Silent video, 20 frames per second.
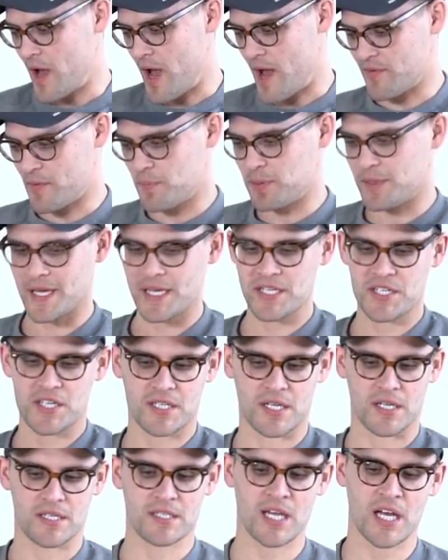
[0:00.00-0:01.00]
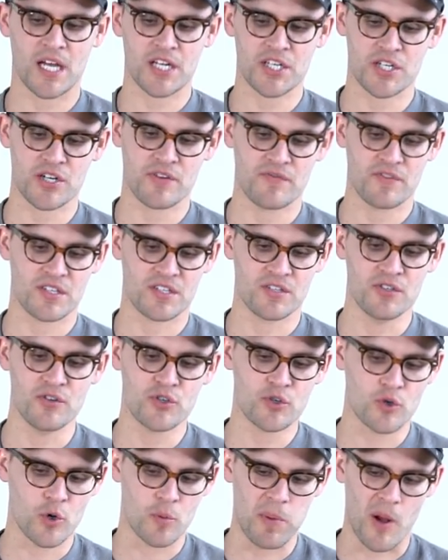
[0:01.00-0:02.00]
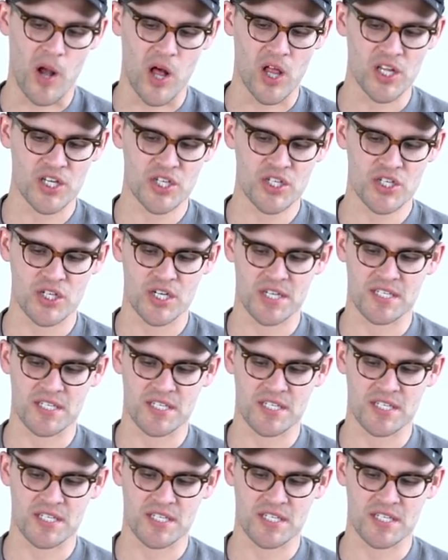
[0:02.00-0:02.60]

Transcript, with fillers: I've applied just a touch of this neutral polish.